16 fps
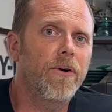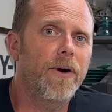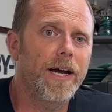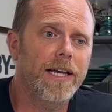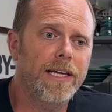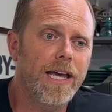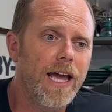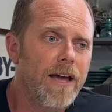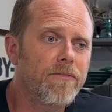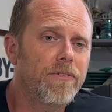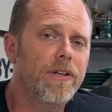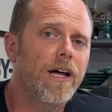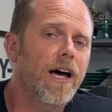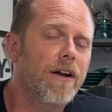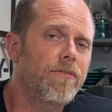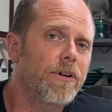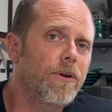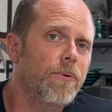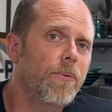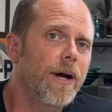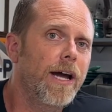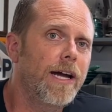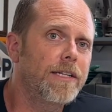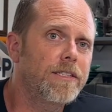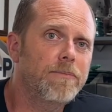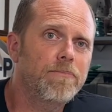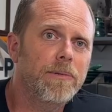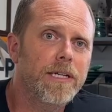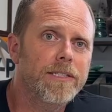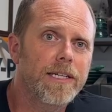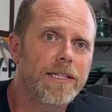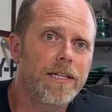I gave a lot of it away just
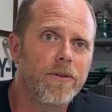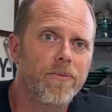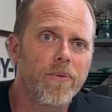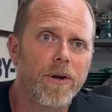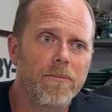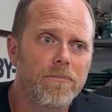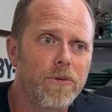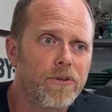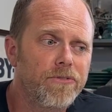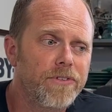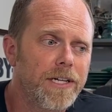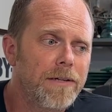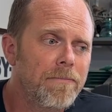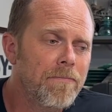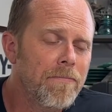because I didn't want to move it.